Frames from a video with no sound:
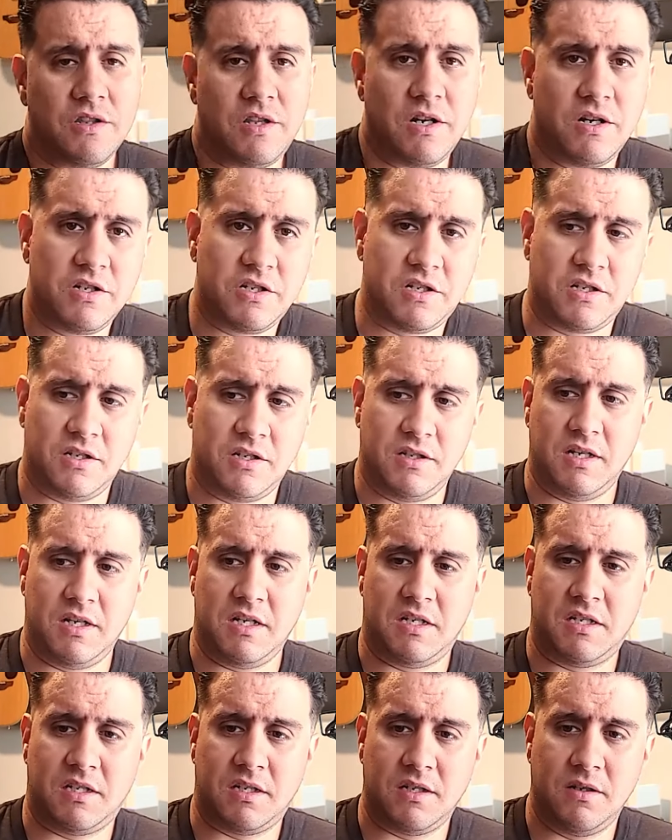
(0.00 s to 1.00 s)
there's
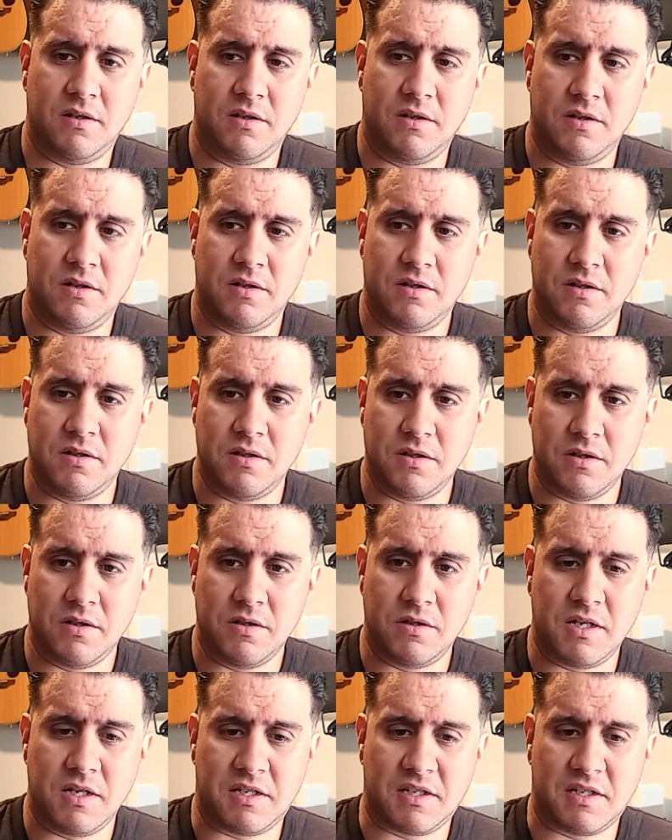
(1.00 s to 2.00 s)
this
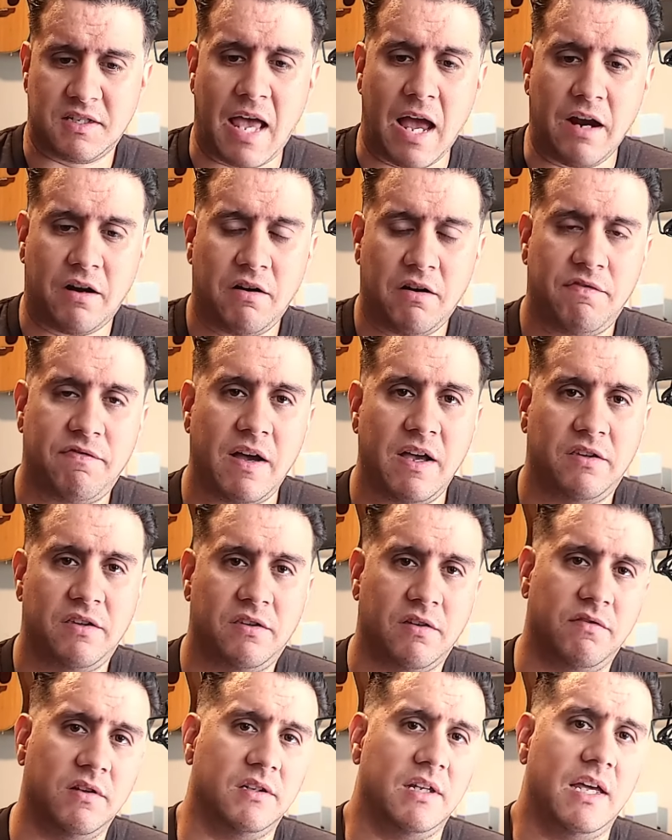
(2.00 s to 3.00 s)
this sacrifice
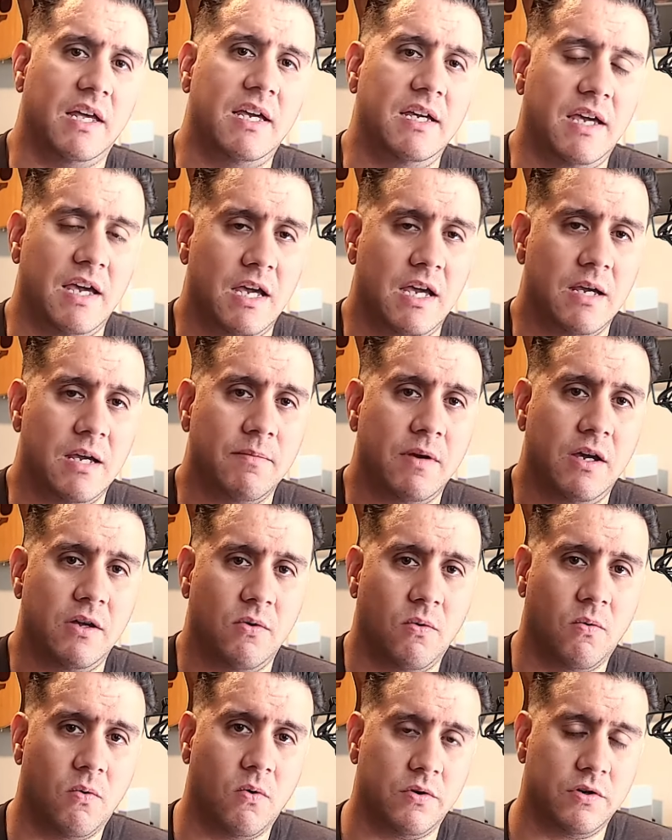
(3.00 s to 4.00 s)
of the late game in
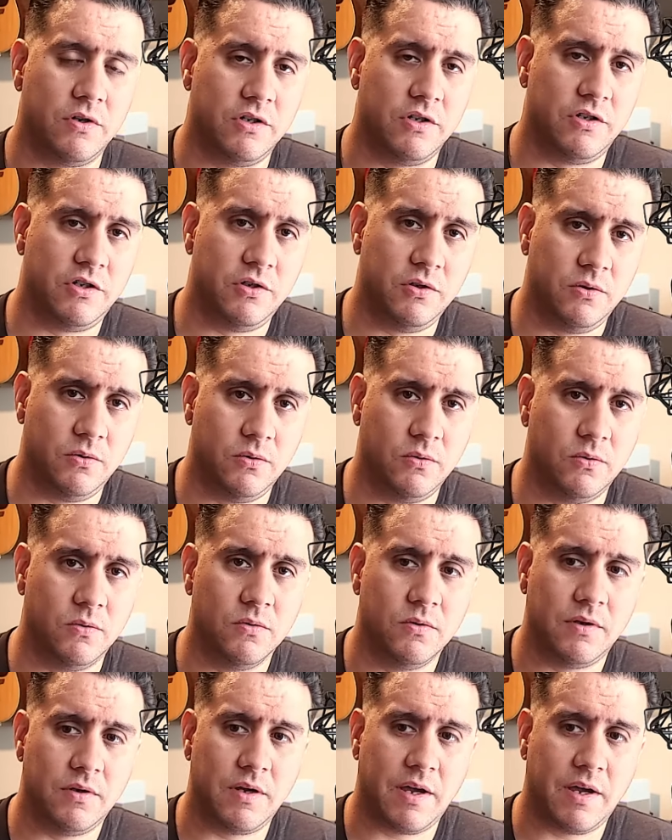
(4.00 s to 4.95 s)
order to